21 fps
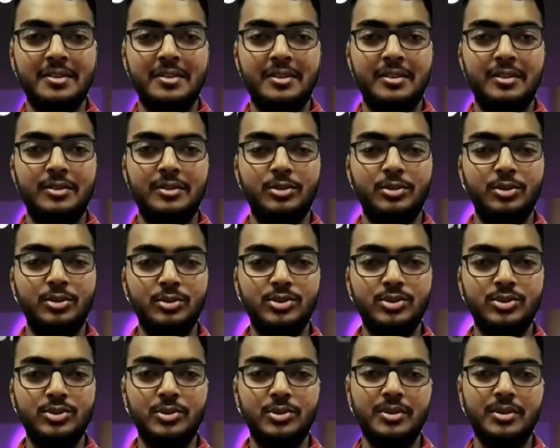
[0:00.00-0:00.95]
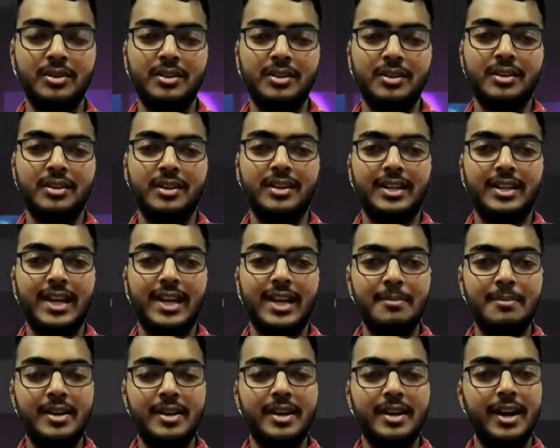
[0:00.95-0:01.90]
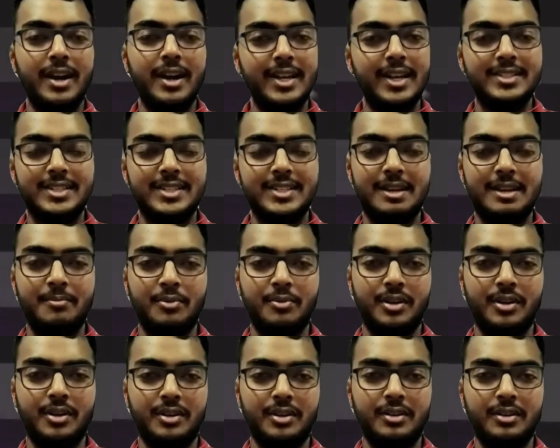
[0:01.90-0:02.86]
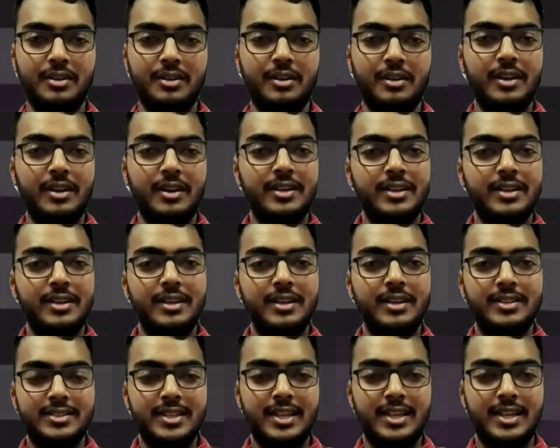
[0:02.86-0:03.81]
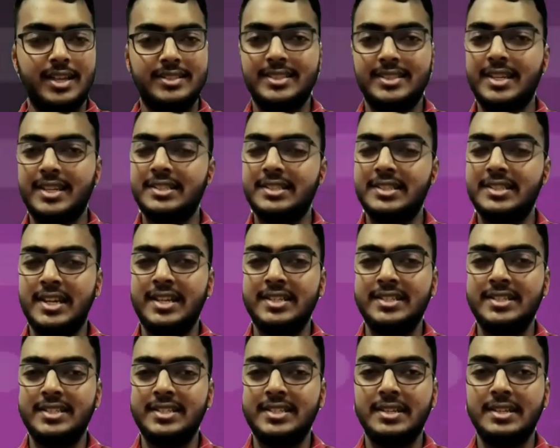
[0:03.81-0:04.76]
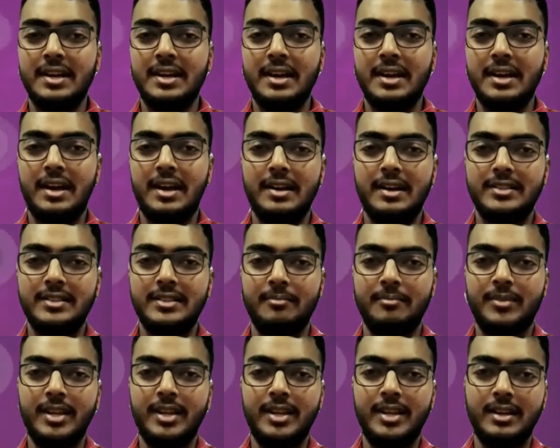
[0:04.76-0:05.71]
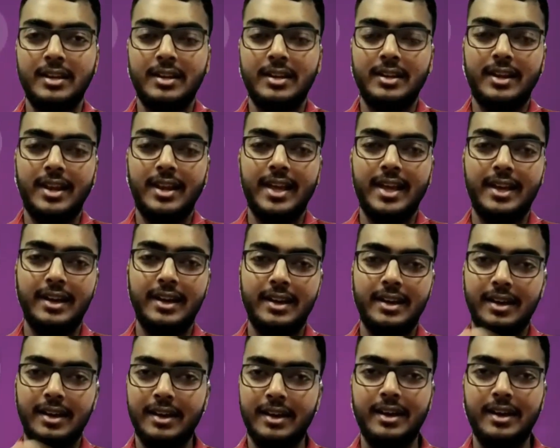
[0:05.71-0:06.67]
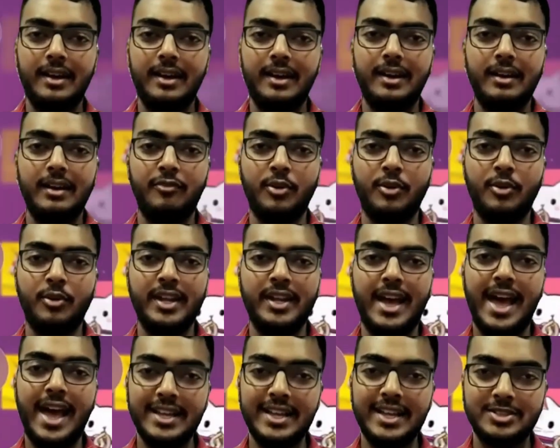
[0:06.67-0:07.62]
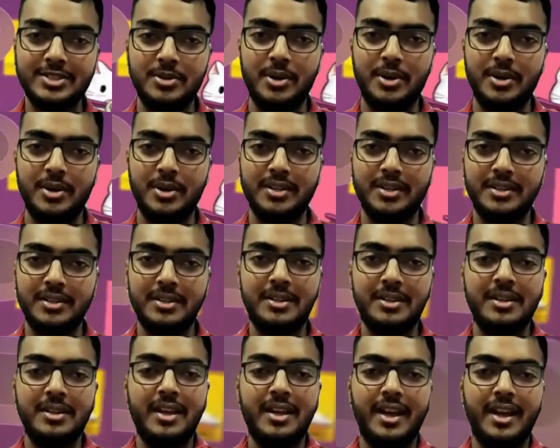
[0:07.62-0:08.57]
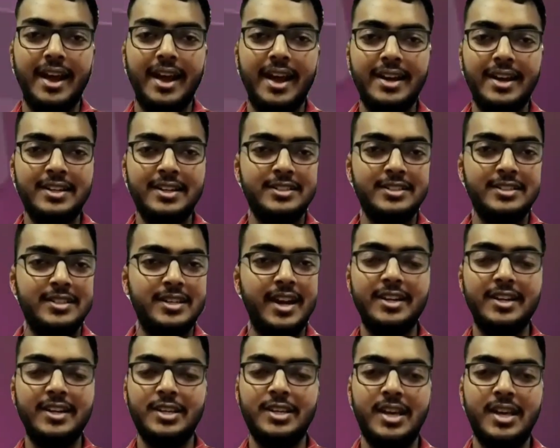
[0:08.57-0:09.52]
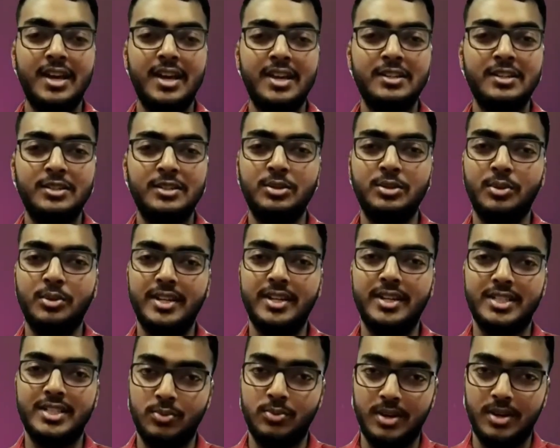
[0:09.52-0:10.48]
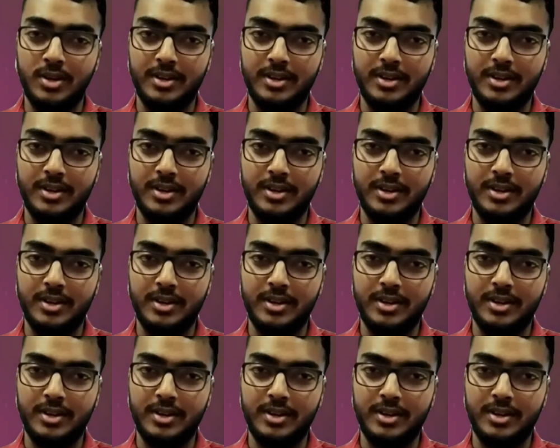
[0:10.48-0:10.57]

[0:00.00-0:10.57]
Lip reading: To do so, type in a text input, such as something like a floating astronaut, and let AI do its work.